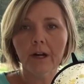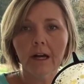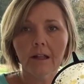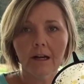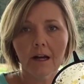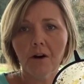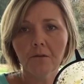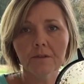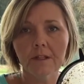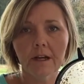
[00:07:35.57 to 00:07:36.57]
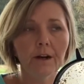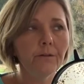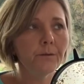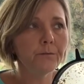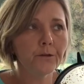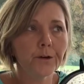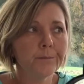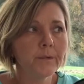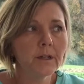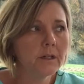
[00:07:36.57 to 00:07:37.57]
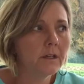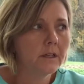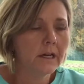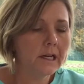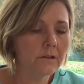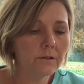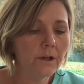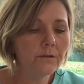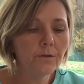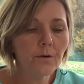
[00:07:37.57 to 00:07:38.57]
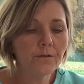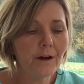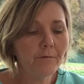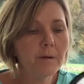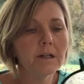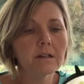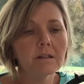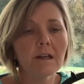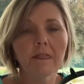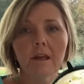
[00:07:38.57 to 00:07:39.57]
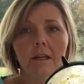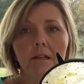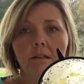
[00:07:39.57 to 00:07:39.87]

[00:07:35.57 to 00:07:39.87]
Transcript: I got like a whole set of them for, I don't know, four or five bucks, I think.